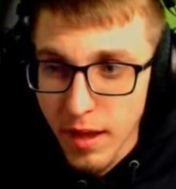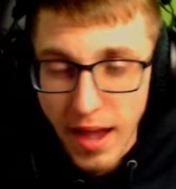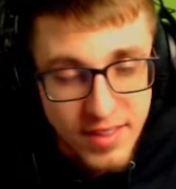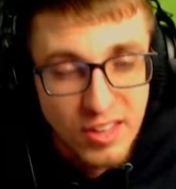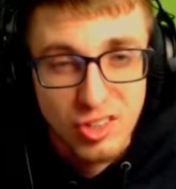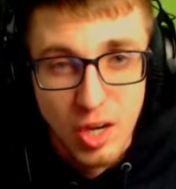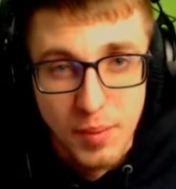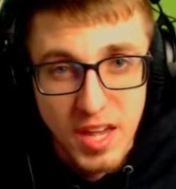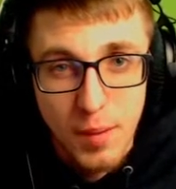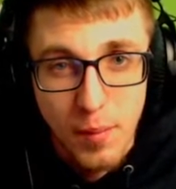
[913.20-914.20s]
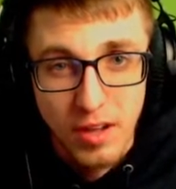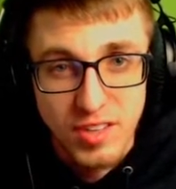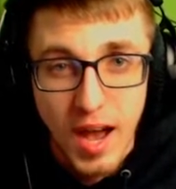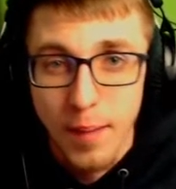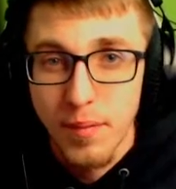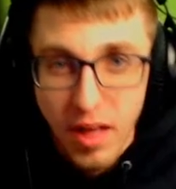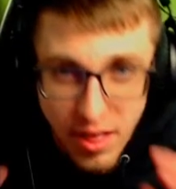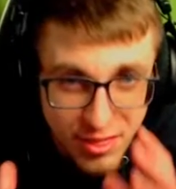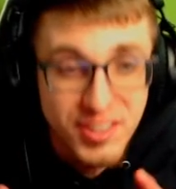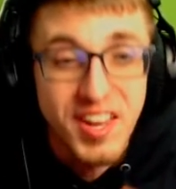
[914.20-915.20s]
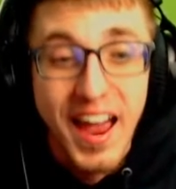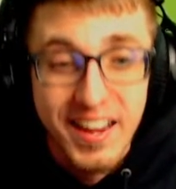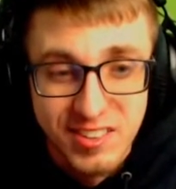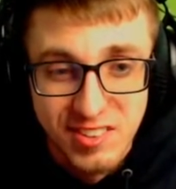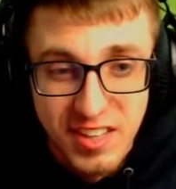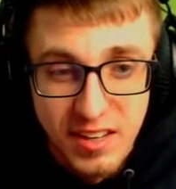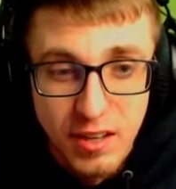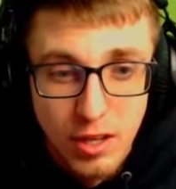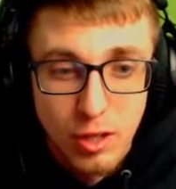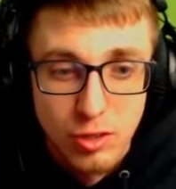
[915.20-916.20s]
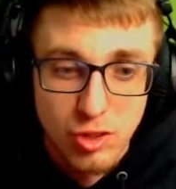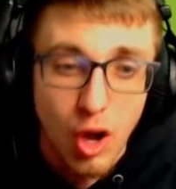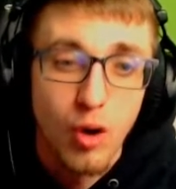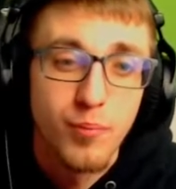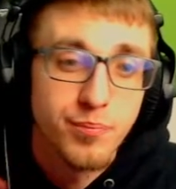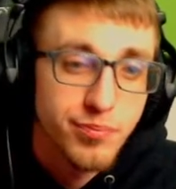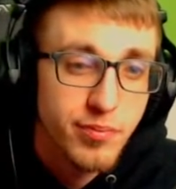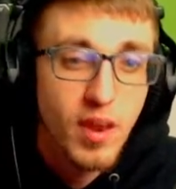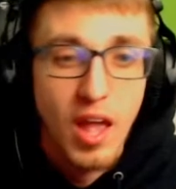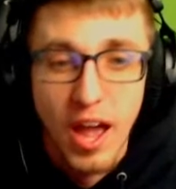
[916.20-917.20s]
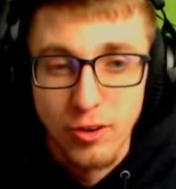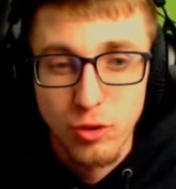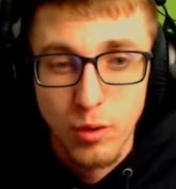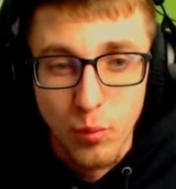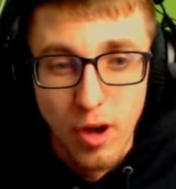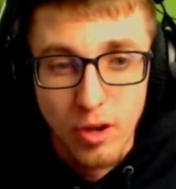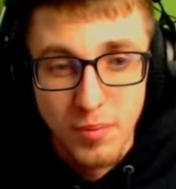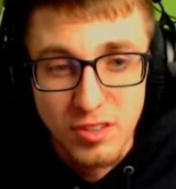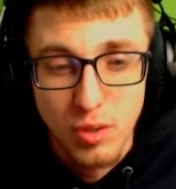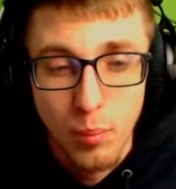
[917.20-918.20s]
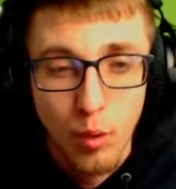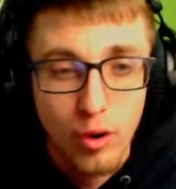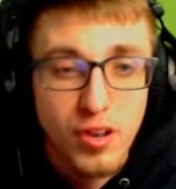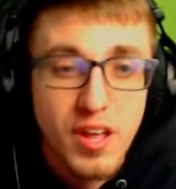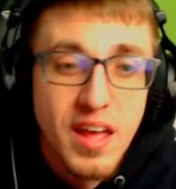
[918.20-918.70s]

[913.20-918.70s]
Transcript: And that's going to be him on top. The Dynasty. So I do want to welcome this aboard.